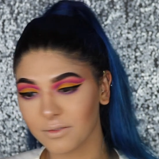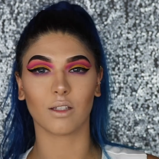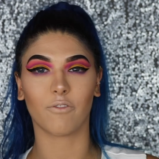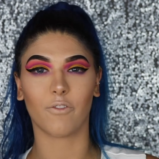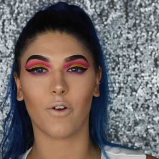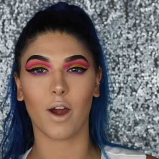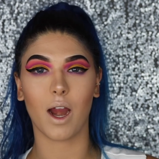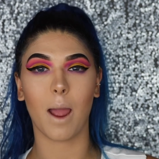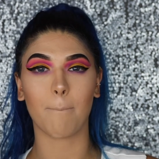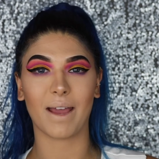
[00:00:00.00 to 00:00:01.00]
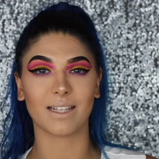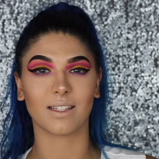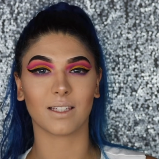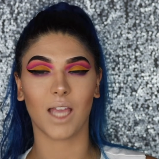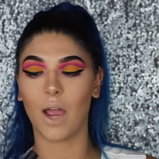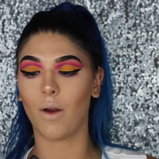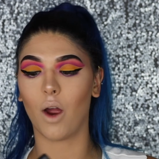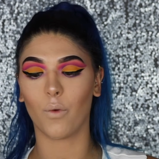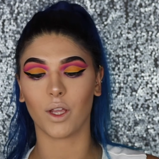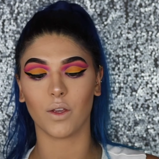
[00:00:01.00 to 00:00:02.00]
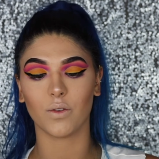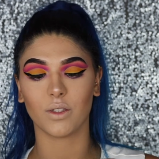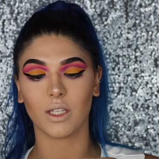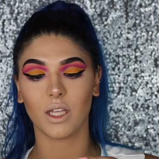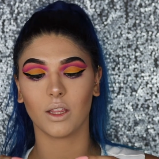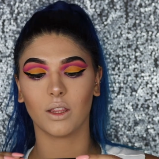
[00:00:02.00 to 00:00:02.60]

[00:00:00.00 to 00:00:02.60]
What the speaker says: So for mascara, we're using